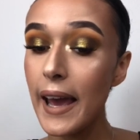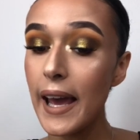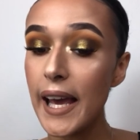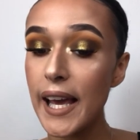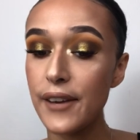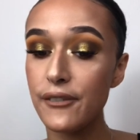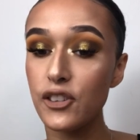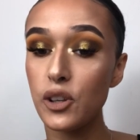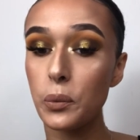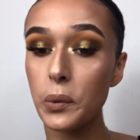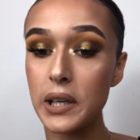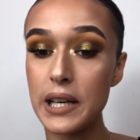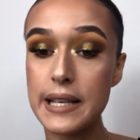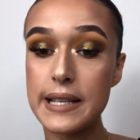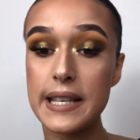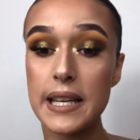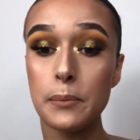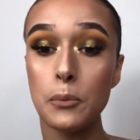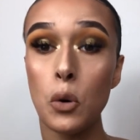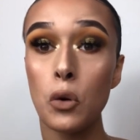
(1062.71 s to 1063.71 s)
If you want to
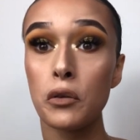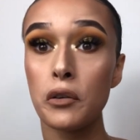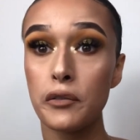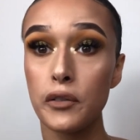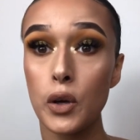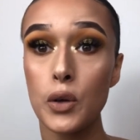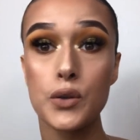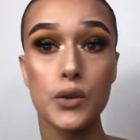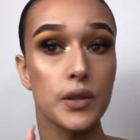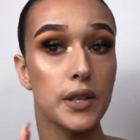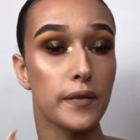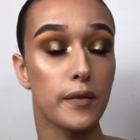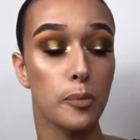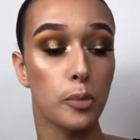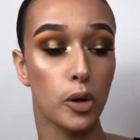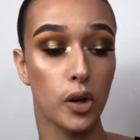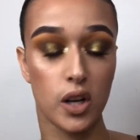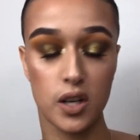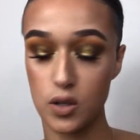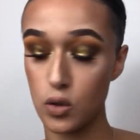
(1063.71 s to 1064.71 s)
see more reviews or different
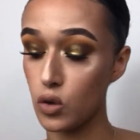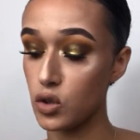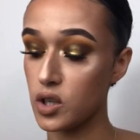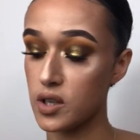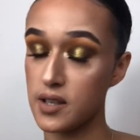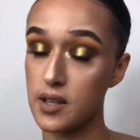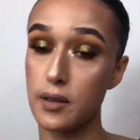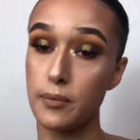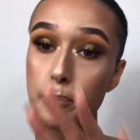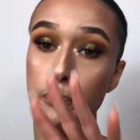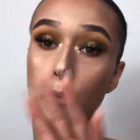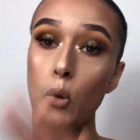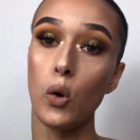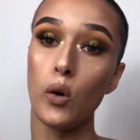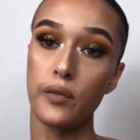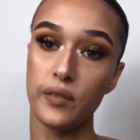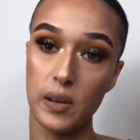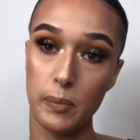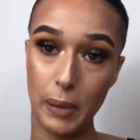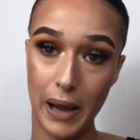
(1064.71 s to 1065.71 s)
products, not just the
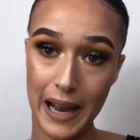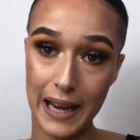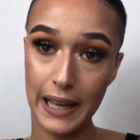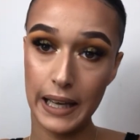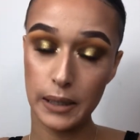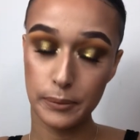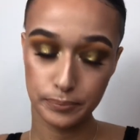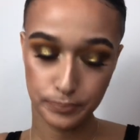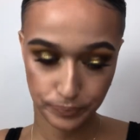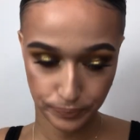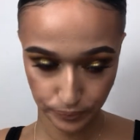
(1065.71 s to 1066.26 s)
Morphe palette,